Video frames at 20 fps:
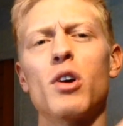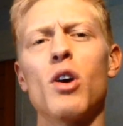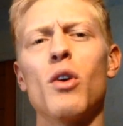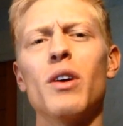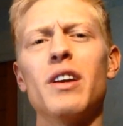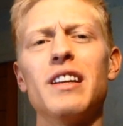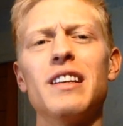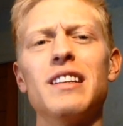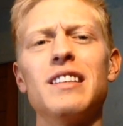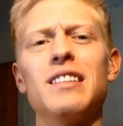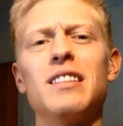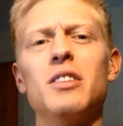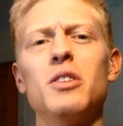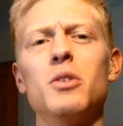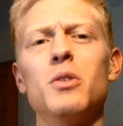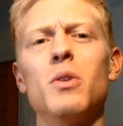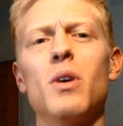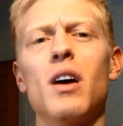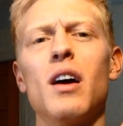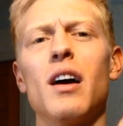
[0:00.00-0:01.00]
Going
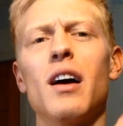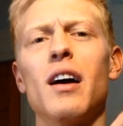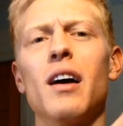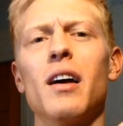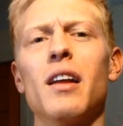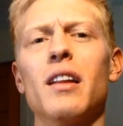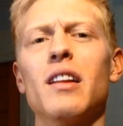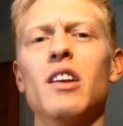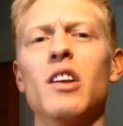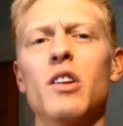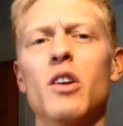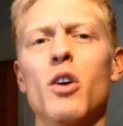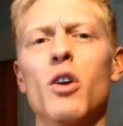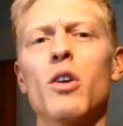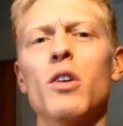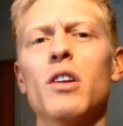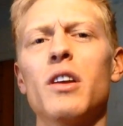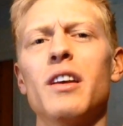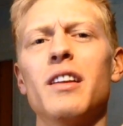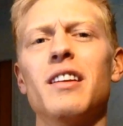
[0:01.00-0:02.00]
into
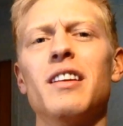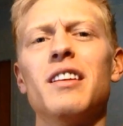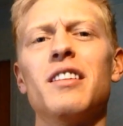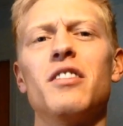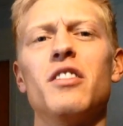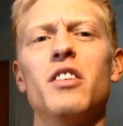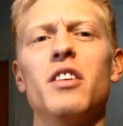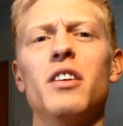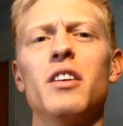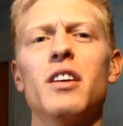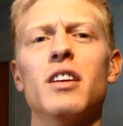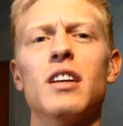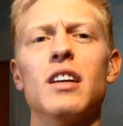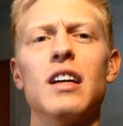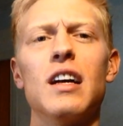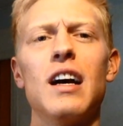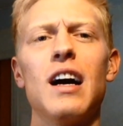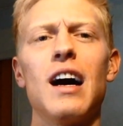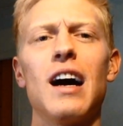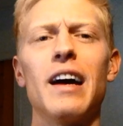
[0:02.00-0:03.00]
early this
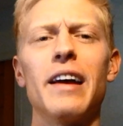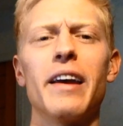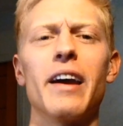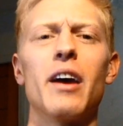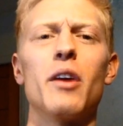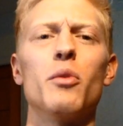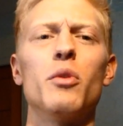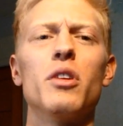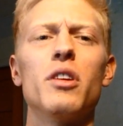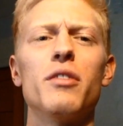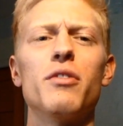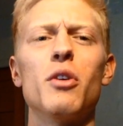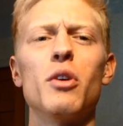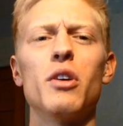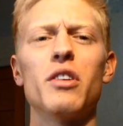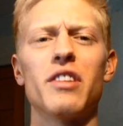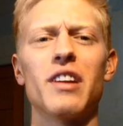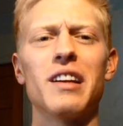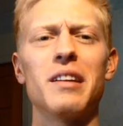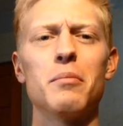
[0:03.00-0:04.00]
year, I really
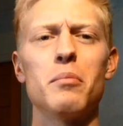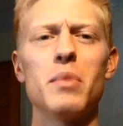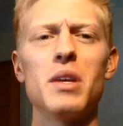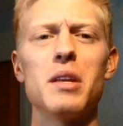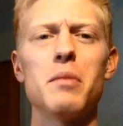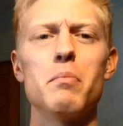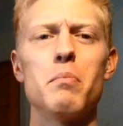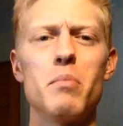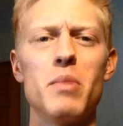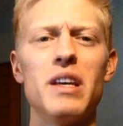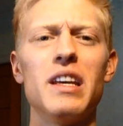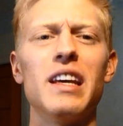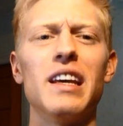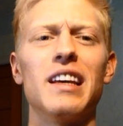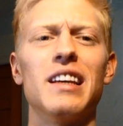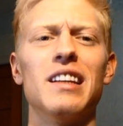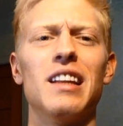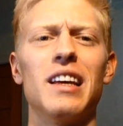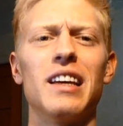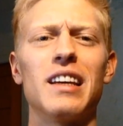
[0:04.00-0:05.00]
focused on being
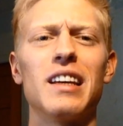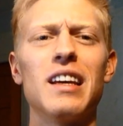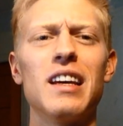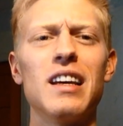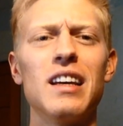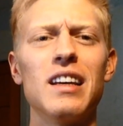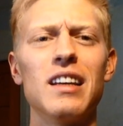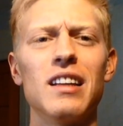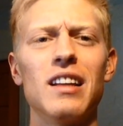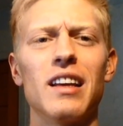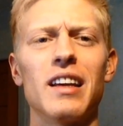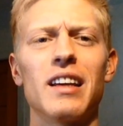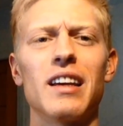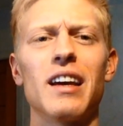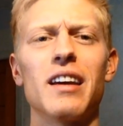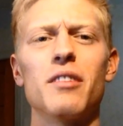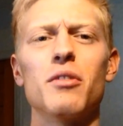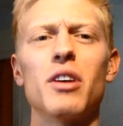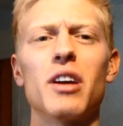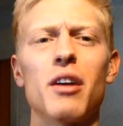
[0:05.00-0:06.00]
big, like
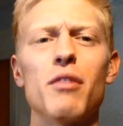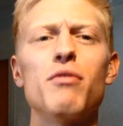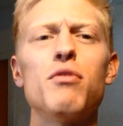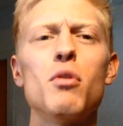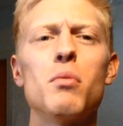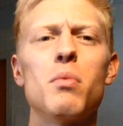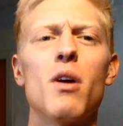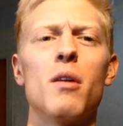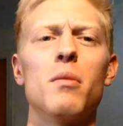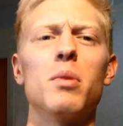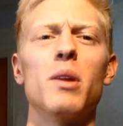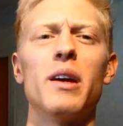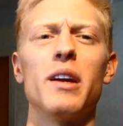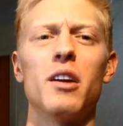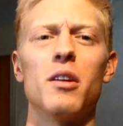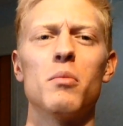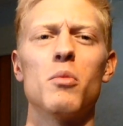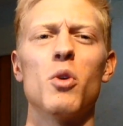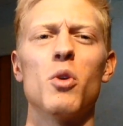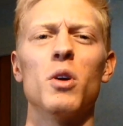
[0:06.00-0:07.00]
kind of like a football
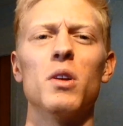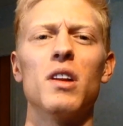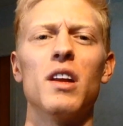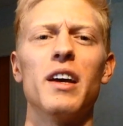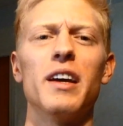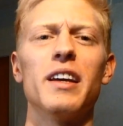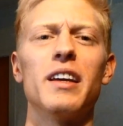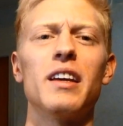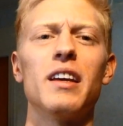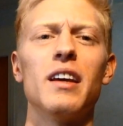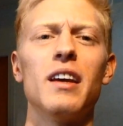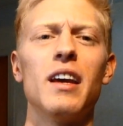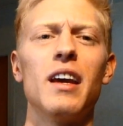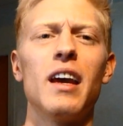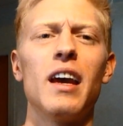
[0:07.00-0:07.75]
player, more like.